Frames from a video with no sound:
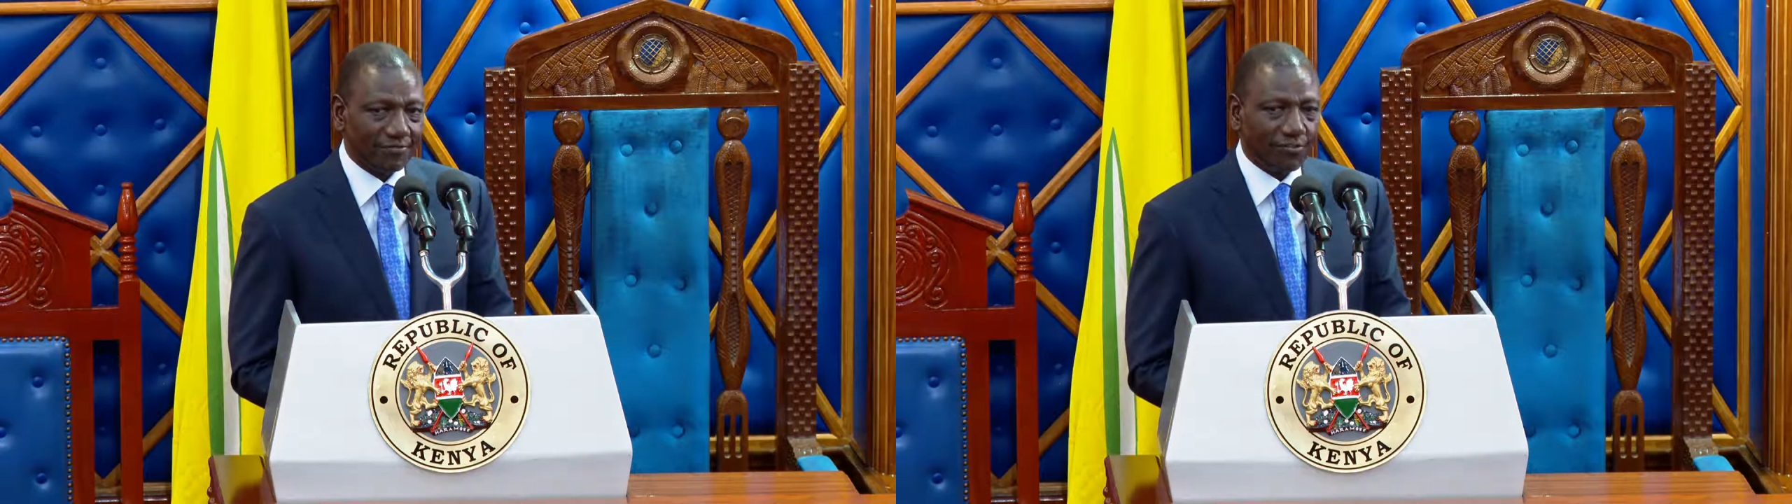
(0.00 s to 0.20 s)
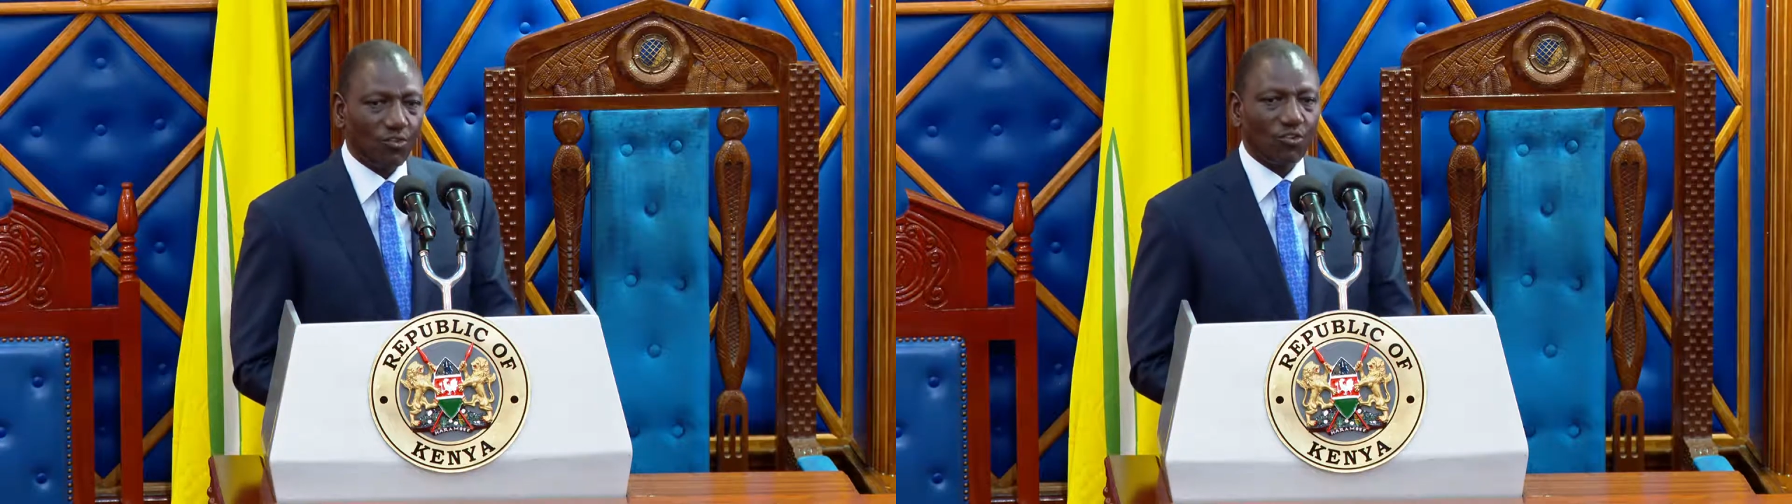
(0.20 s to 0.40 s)

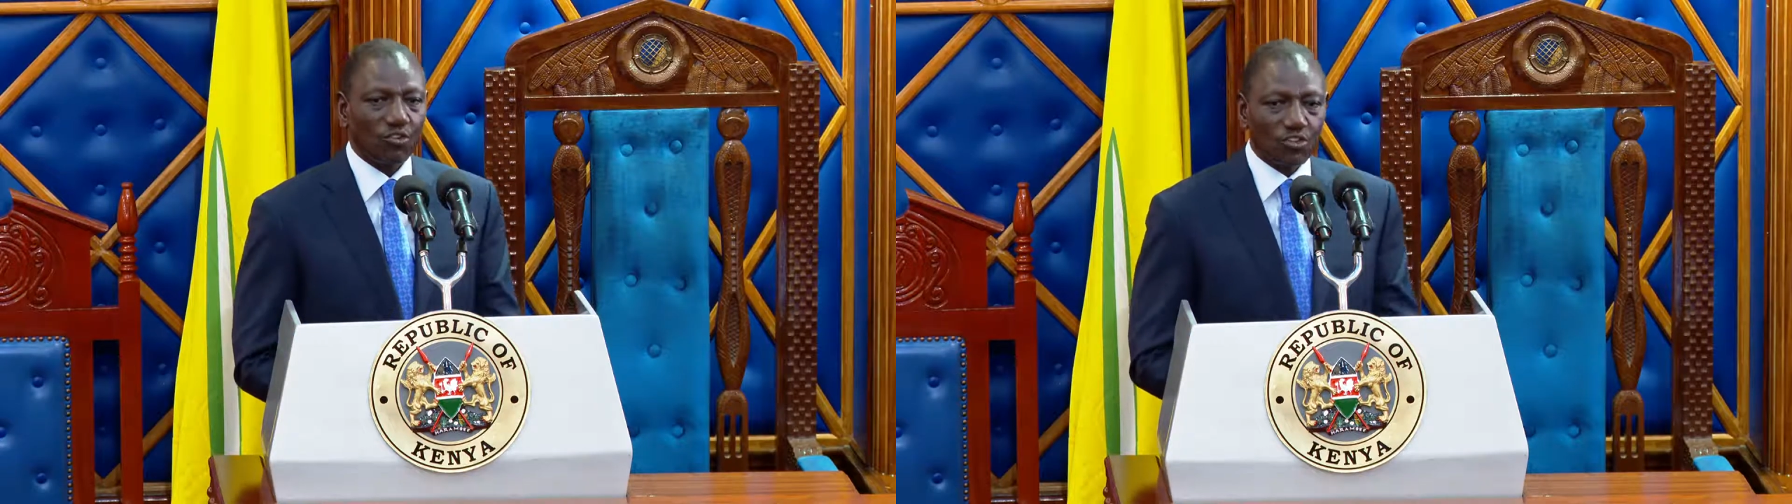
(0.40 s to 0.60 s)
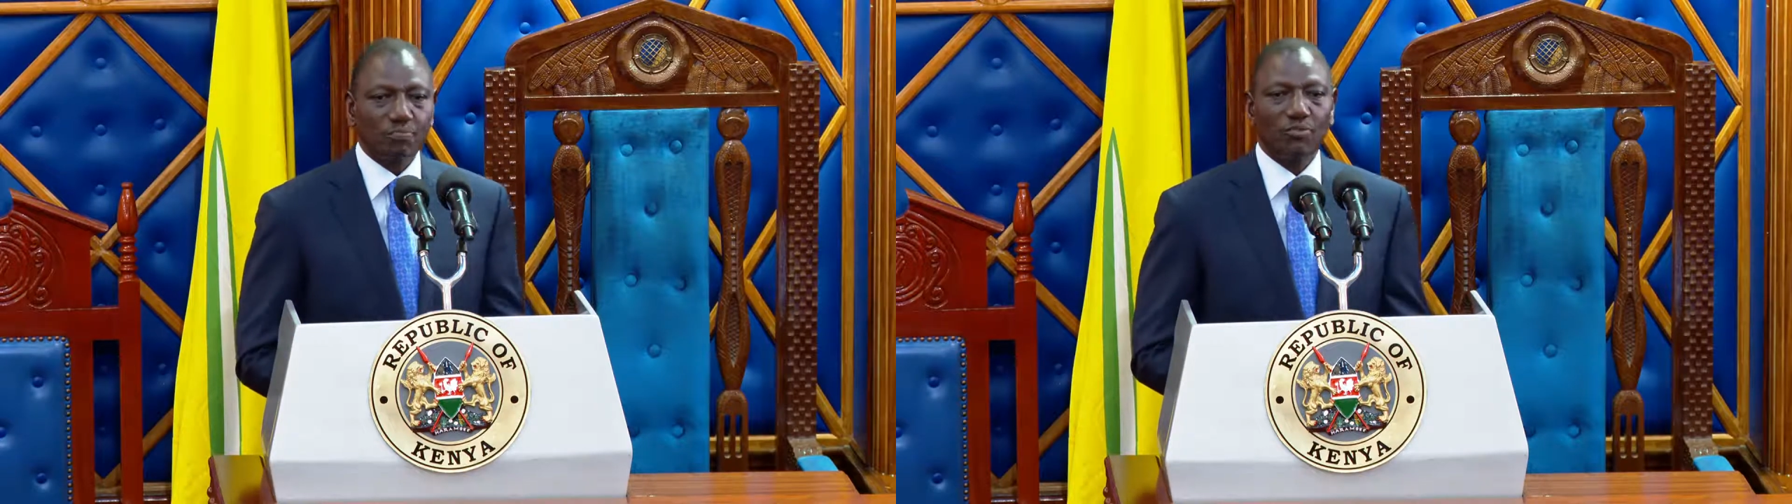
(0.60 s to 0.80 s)
for
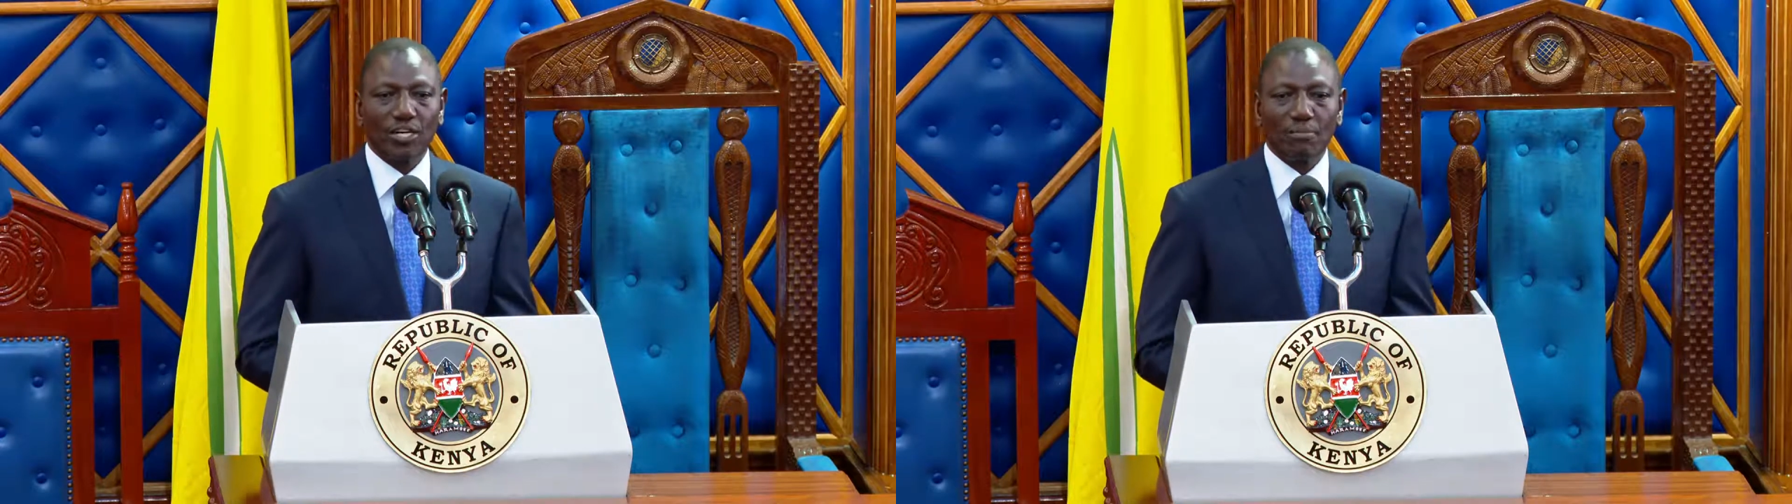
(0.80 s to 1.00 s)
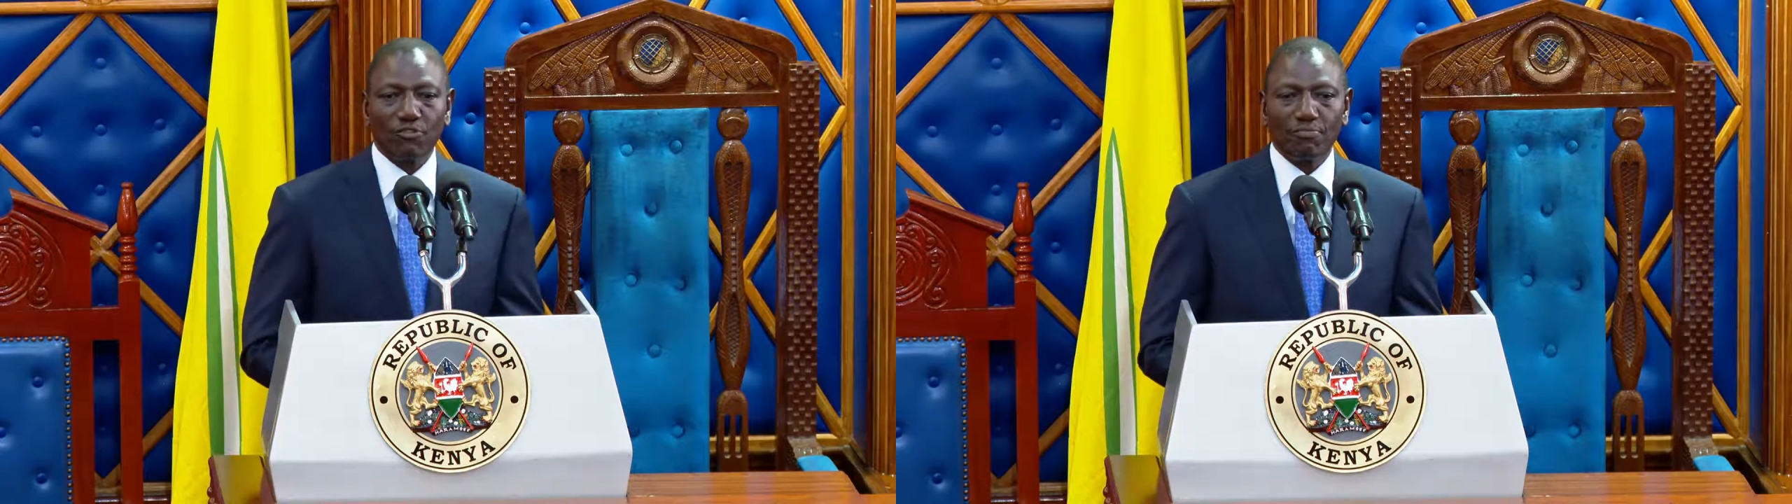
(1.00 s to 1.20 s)

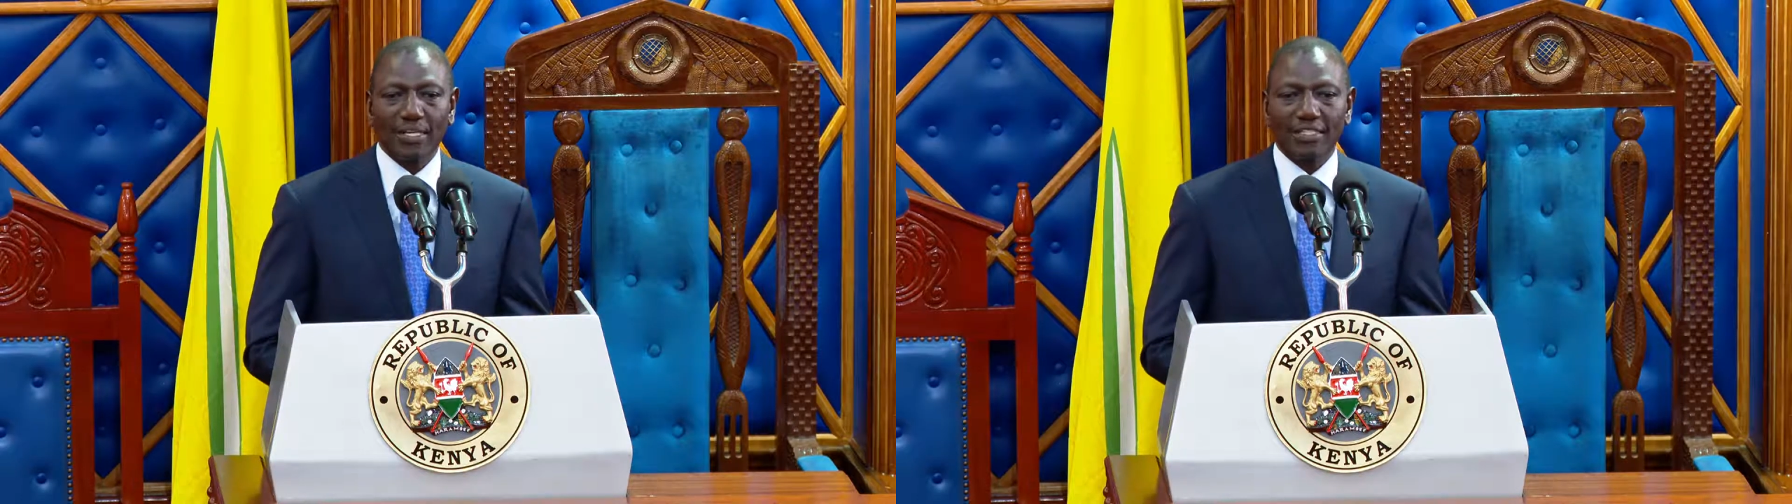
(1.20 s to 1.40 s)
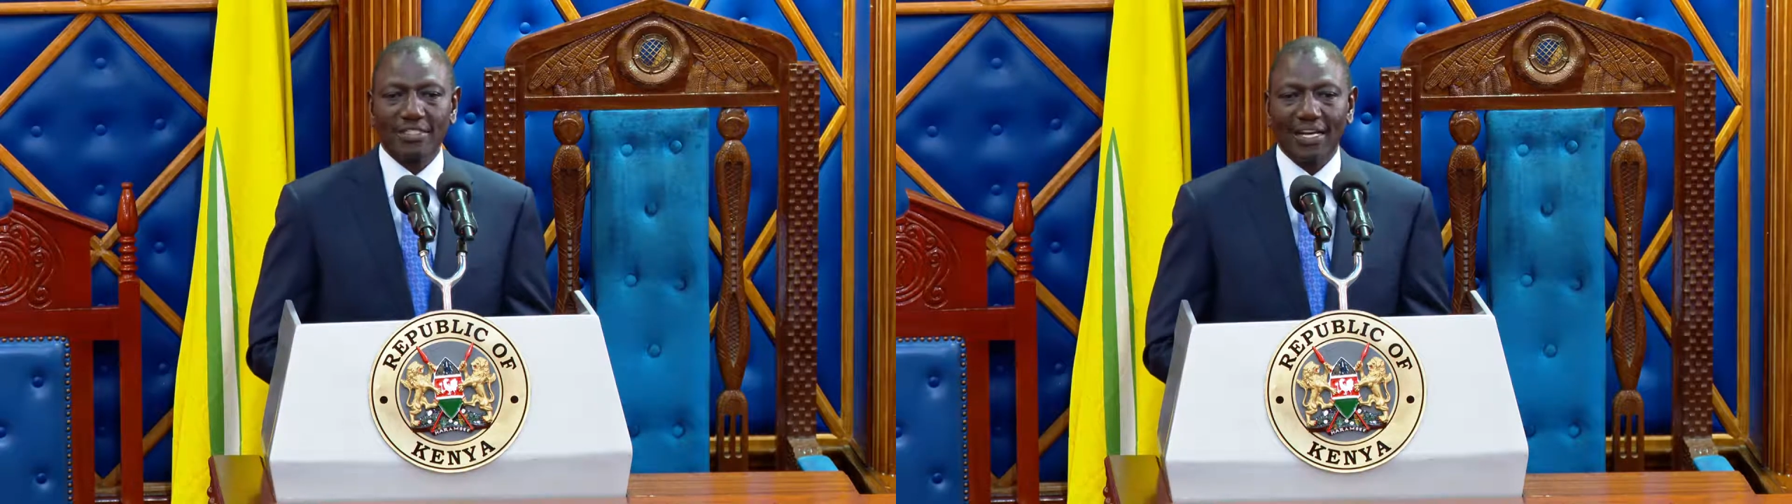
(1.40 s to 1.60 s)
cross-border
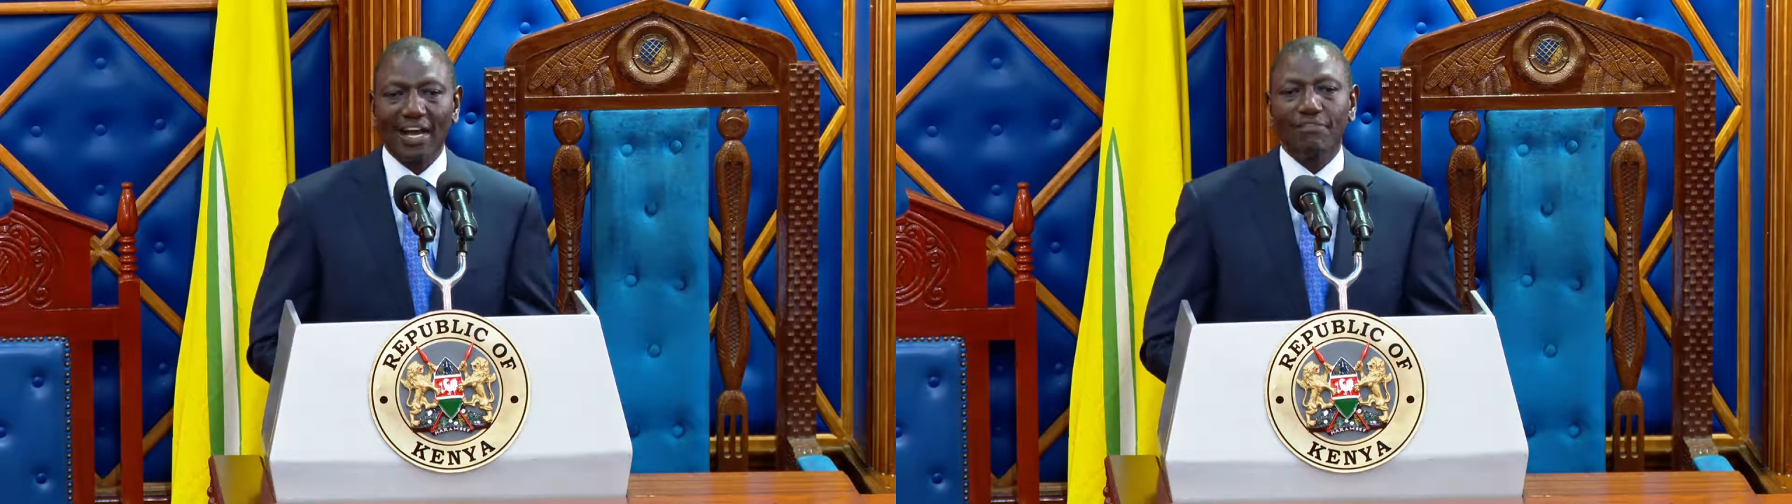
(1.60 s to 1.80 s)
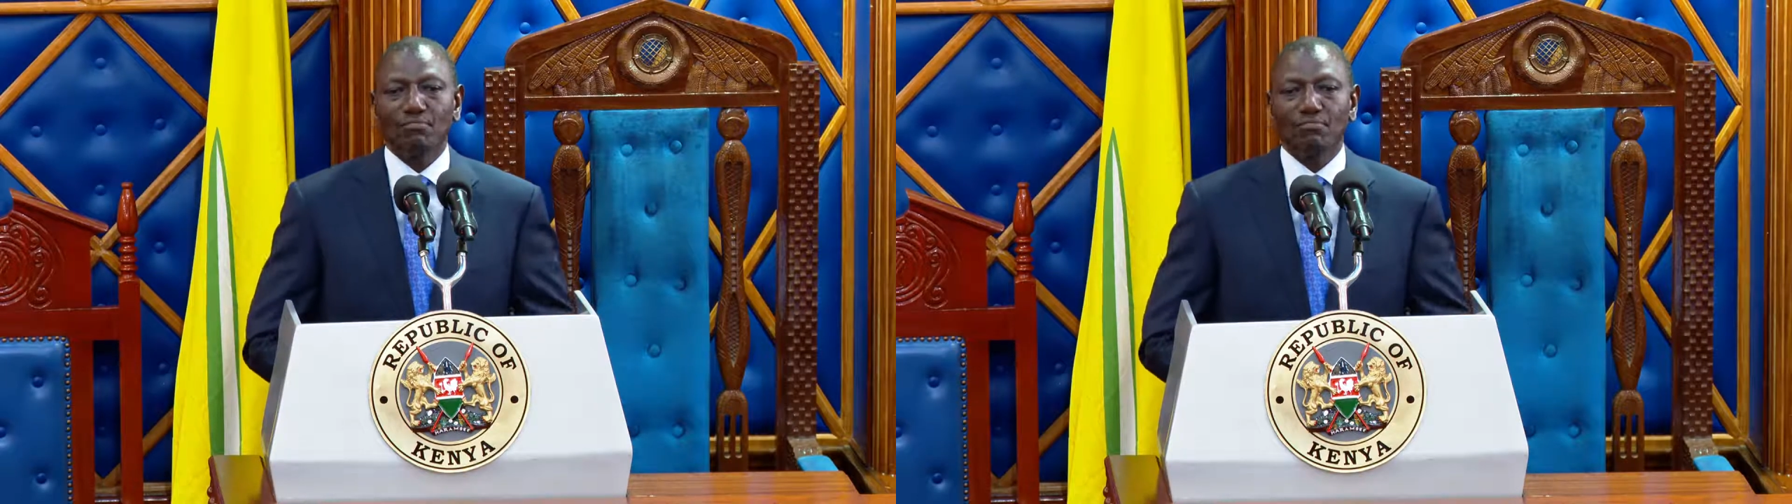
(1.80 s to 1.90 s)
movements have